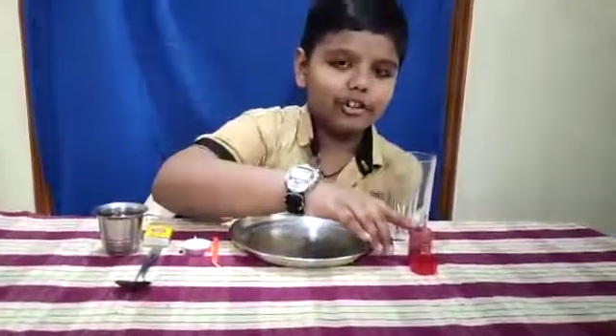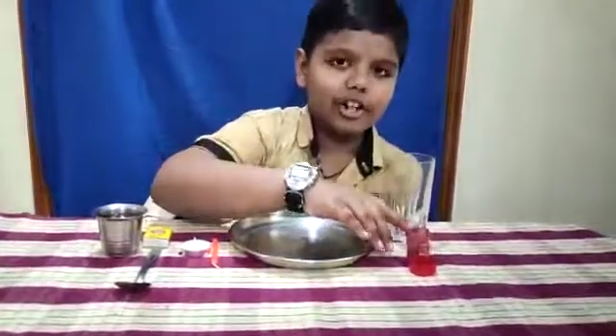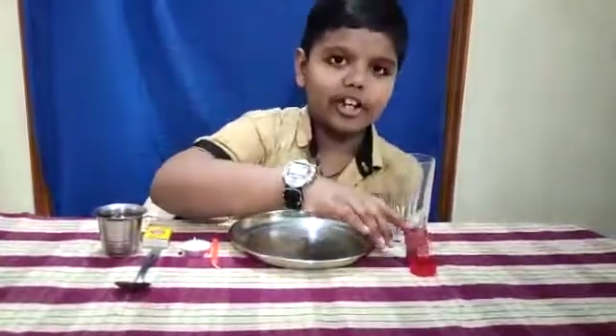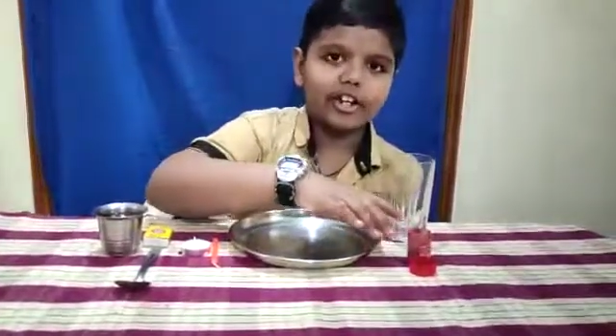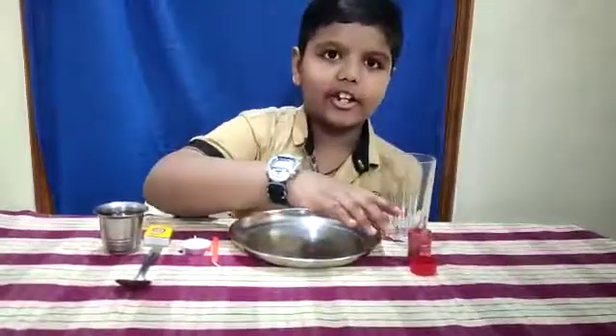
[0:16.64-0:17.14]

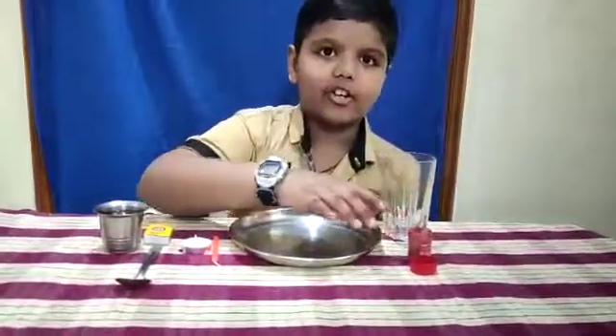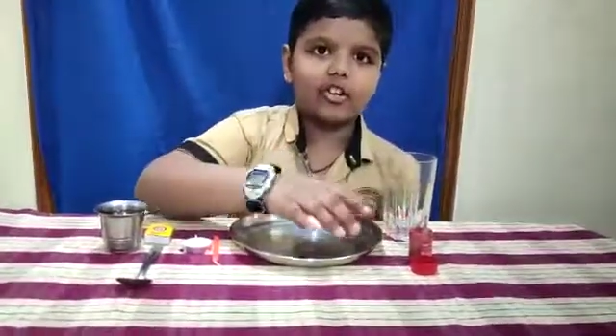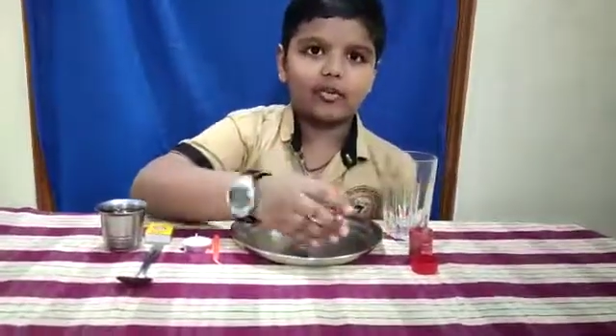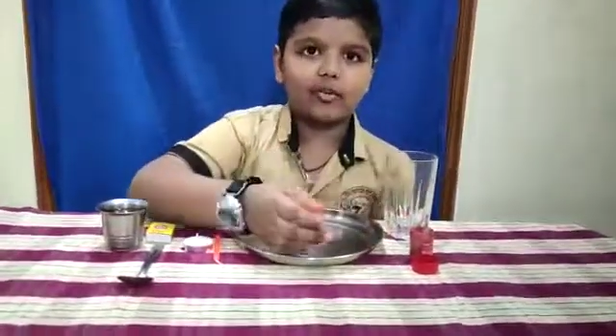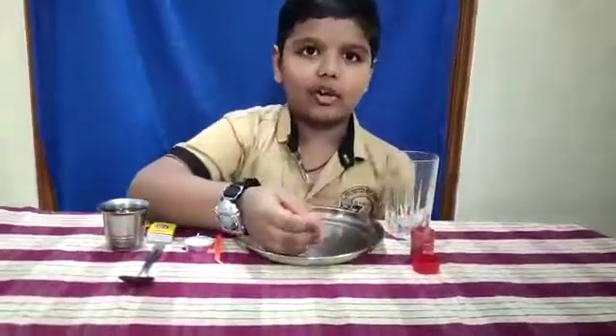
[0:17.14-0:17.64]
color
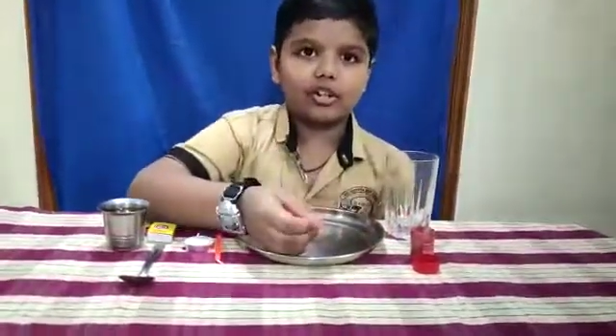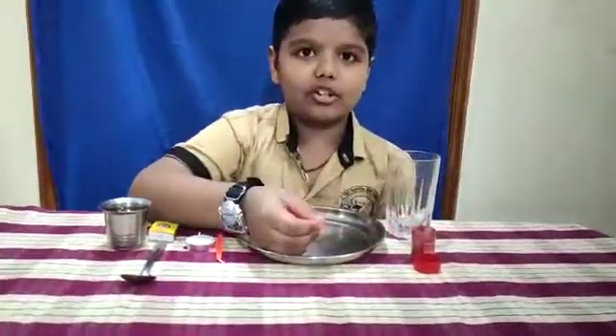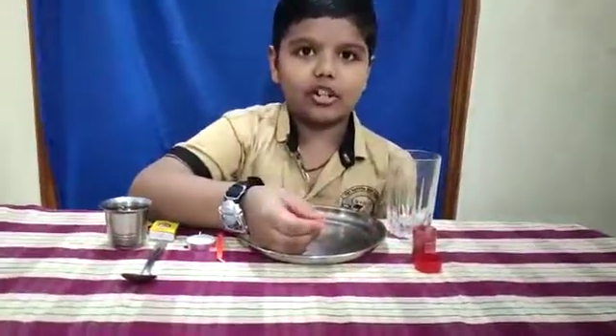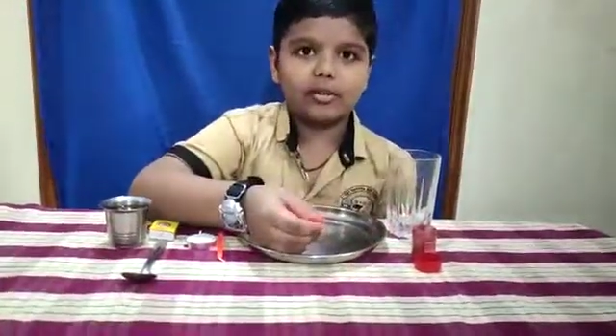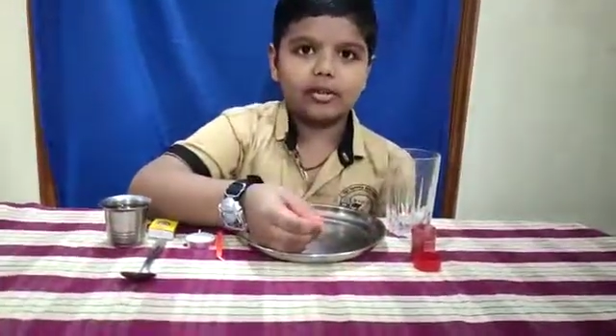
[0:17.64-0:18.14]
or water
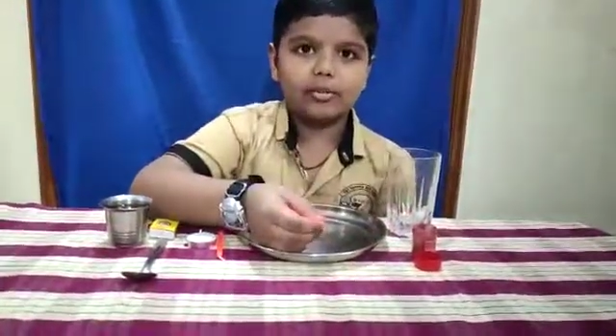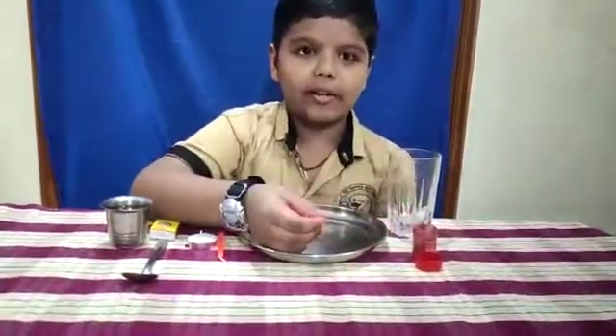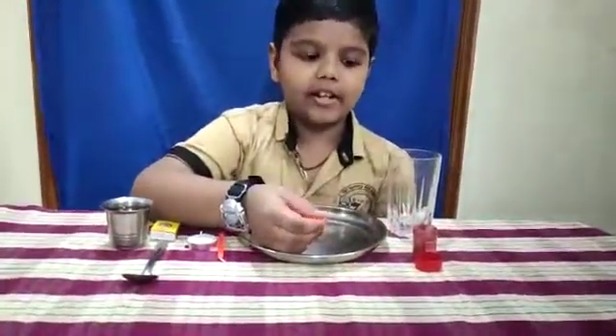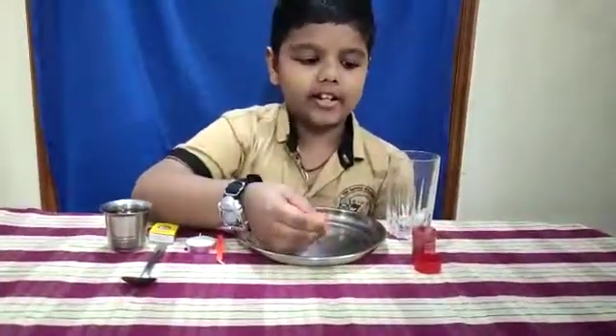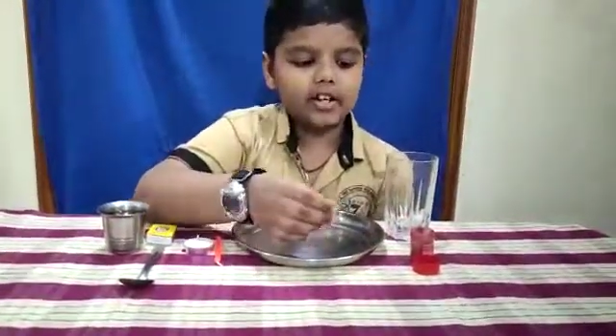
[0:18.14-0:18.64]
soluble
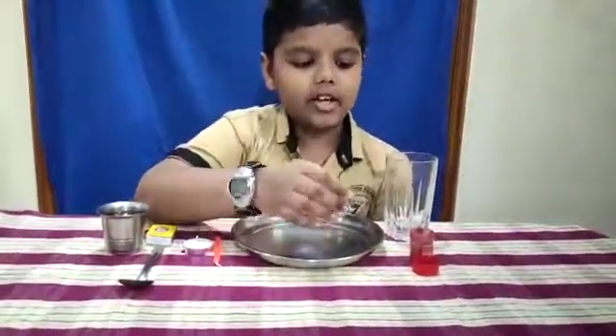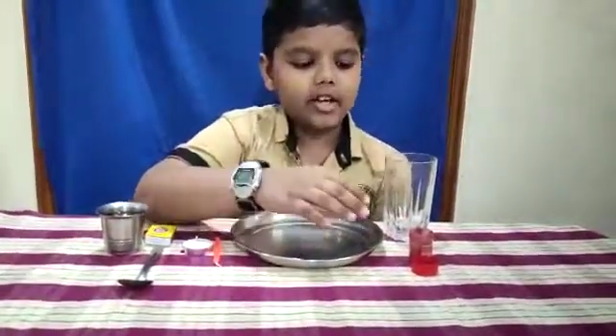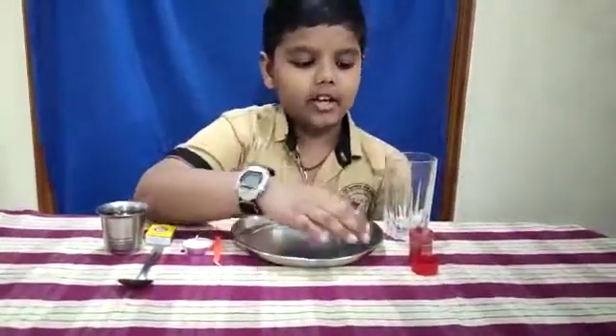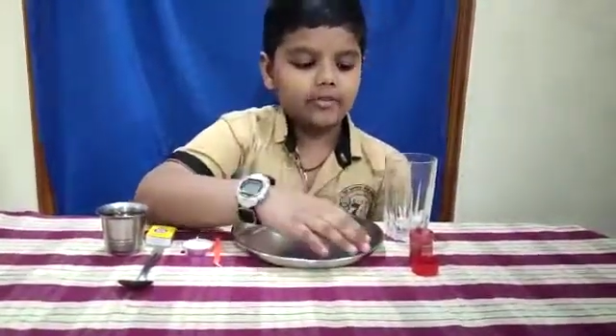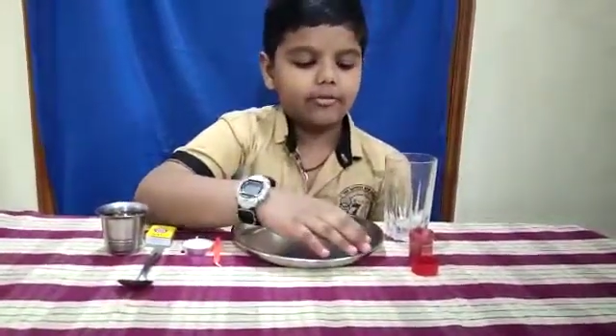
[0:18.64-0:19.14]
paint.
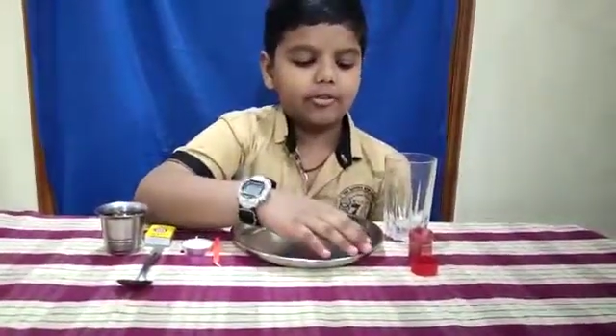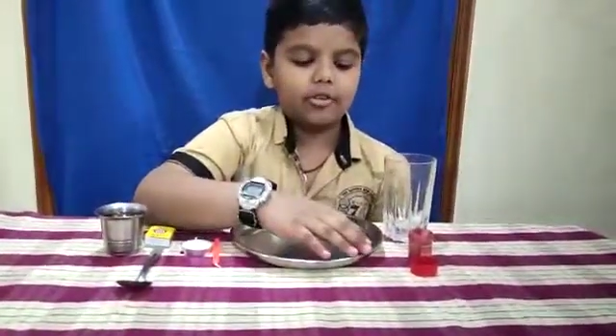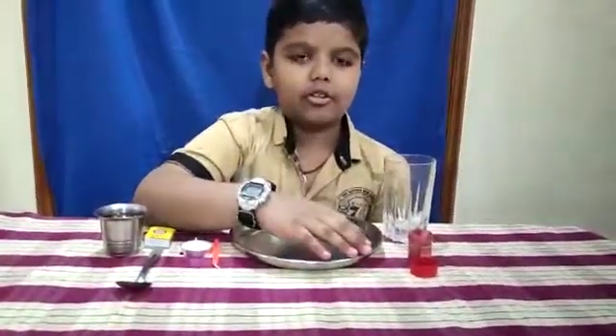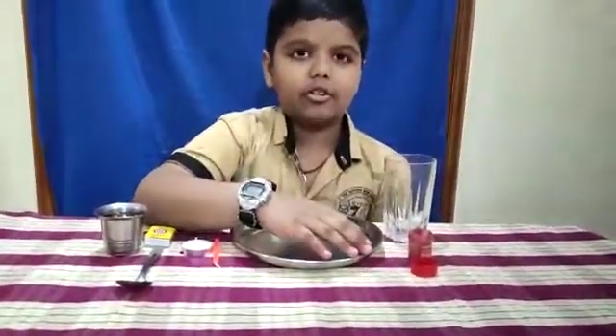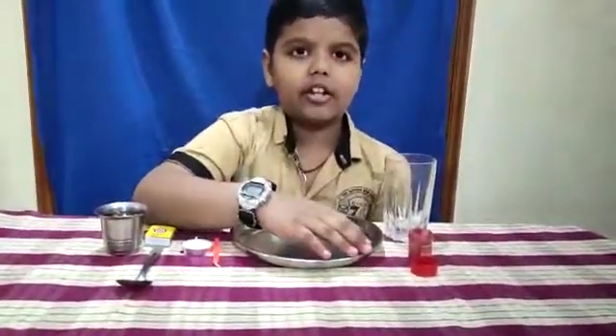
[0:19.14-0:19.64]
If you
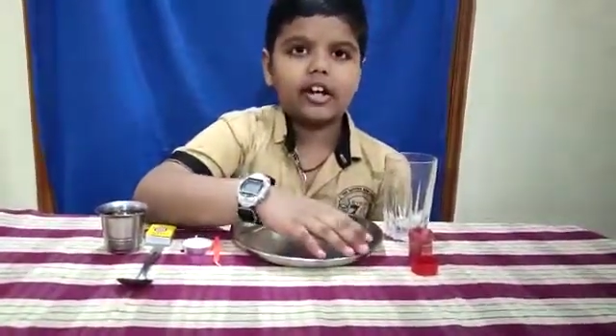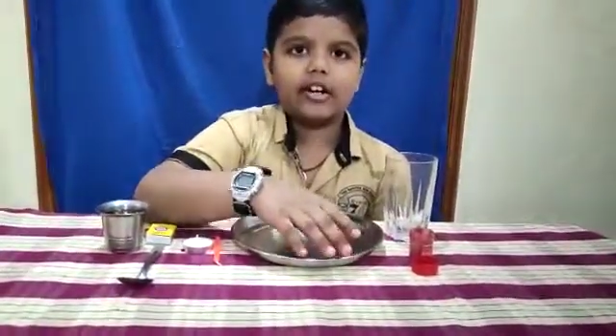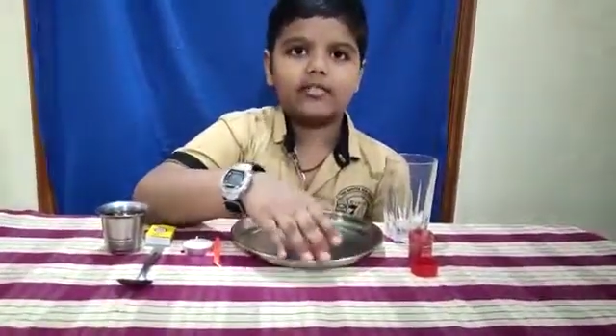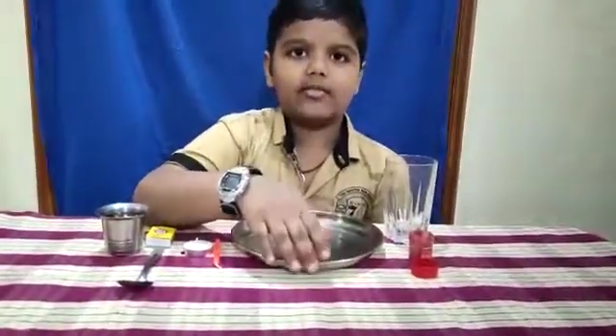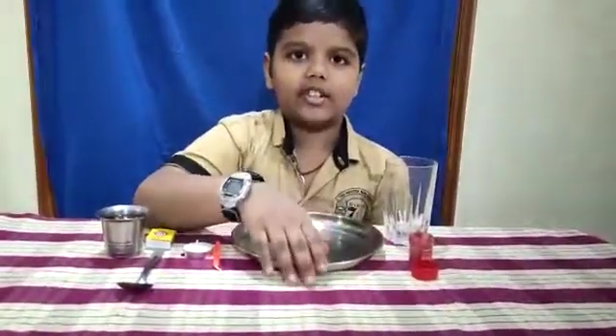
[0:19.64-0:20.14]
don't
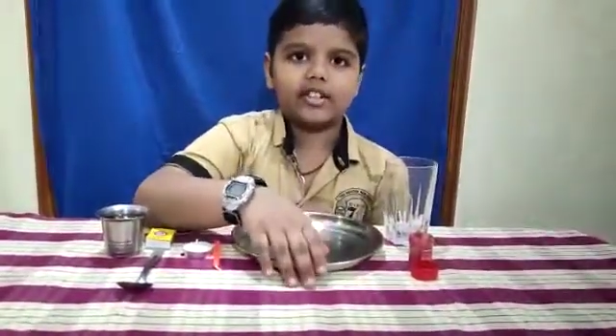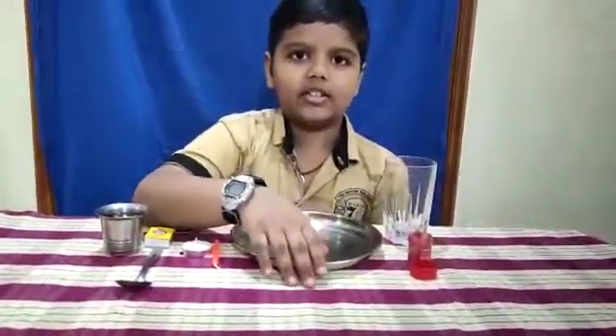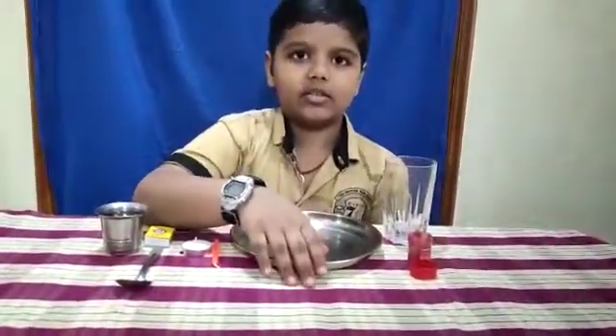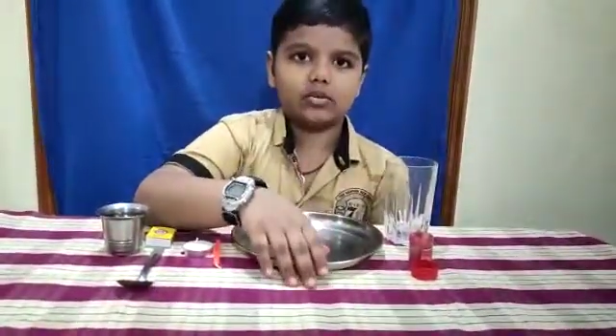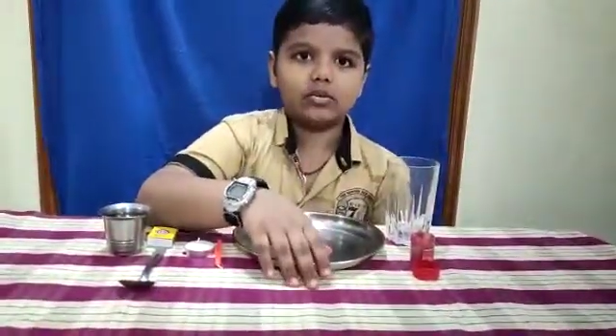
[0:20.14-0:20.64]
have these
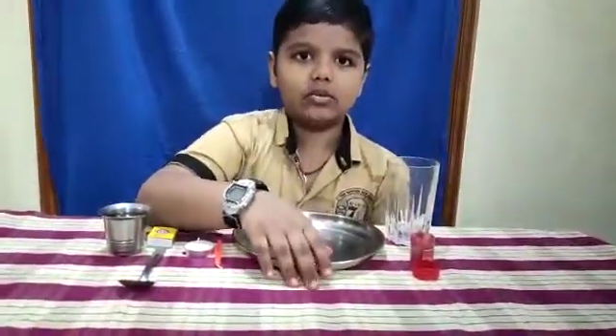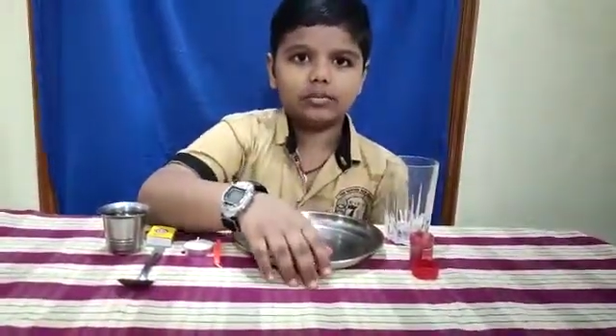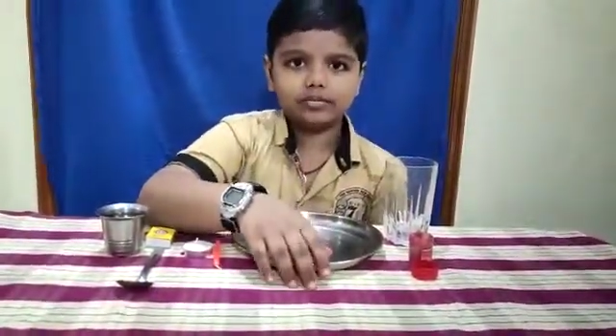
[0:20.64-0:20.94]
two,